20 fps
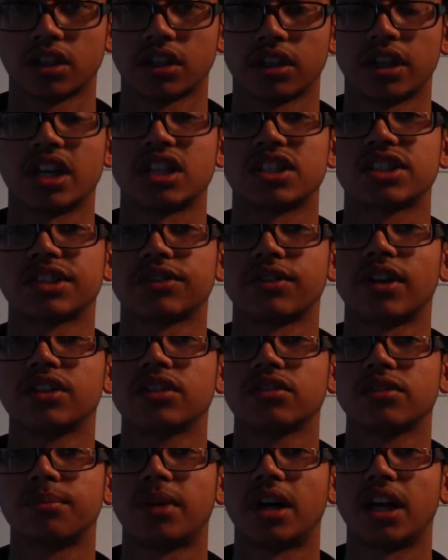that is
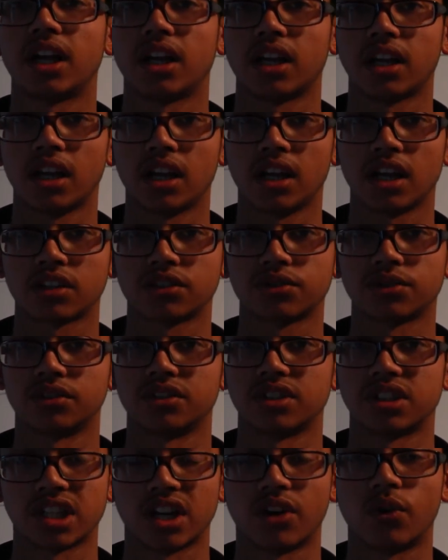surrounded by
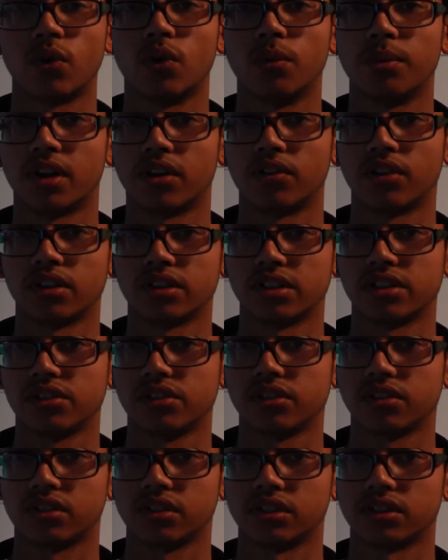electrons that orbit around the
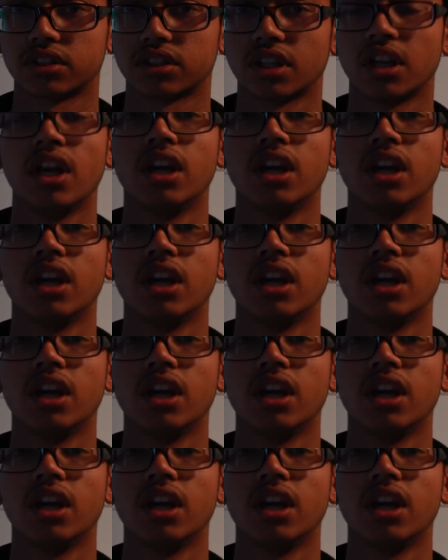nucleus.